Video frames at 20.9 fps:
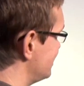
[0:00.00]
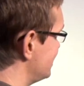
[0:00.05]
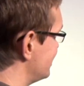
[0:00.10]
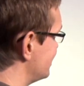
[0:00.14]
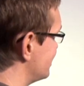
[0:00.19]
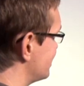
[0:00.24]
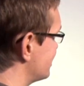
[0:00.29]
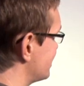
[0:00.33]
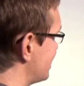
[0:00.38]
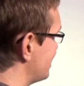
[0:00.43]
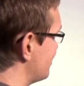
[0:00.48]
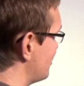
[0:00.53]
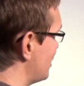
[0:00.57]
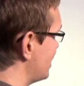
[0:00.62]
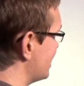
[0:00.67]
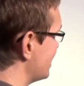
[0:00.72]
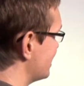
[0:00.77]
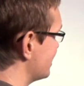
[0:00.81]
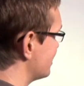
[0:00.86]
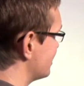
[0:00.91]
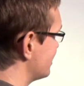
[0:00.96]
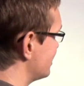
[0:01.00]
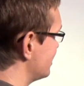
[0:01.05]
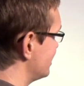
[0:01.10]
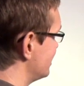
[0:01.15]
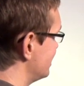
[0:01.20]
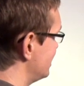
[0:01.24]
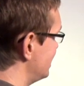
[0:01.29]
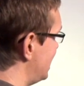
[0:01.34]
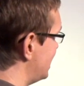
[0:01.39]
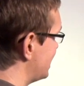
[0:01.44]
just the same way,
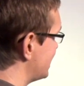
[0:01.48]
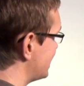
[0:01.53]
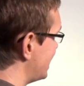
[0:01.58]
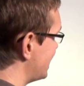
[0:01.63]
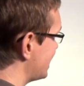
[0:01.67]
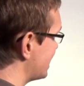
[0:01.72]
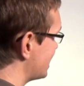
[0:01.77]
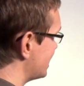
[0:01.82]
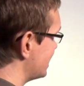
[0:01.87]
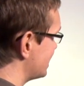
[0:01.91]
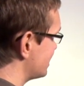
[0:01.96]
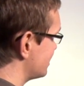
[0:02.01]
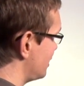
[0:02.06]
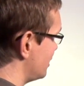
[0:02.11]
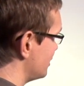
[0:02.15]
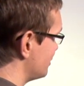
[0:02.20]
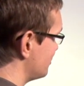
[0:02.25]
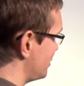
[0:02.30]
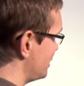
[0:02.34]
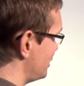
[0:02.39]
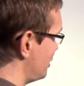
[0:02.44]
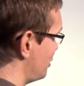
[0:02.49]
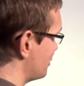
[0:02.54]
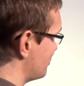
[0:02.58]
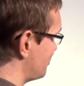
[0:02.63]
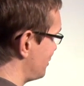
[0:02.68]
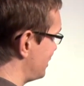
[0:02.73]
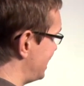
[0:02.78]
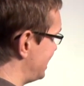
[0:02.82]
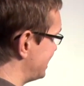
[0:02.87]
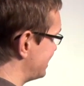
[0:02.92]
and again click done by holding
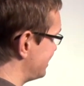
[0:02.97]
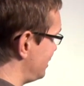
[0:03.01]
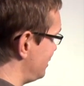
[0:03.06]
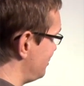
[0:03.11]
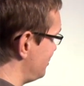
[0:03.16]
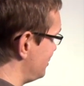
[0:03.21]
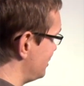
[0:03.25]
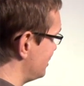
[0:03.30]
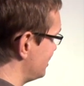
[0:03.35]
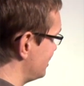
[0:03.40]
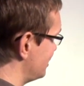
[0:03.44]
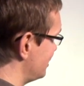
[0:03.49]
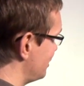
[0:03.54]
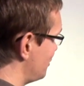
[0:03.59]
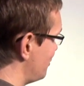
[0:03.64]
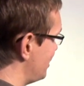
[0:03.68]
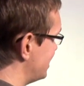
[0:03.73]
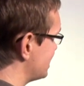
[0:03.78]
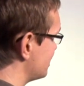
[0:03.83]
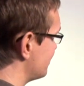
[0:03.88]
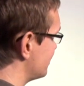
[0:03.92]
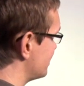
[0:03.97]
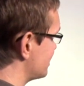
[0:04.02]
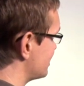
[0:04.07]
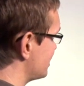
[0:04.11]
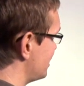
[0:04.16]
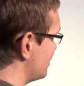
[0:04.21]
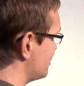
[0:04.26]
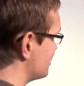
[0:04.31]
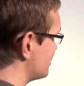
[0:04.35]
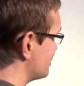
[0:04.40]
my hand up, waiting for the
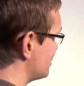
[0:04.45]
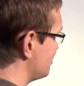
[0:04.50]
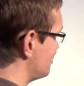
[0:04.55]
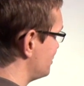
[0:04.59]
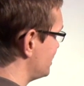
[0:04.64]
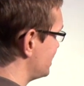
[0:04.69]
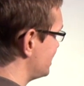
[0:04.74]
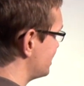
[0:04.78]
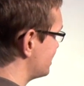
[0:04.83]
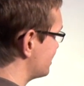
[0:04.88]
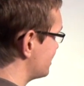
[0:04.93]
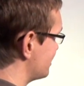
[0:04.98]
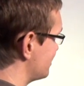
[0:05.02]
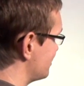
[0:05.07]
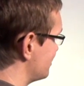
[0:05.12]
circle to complete.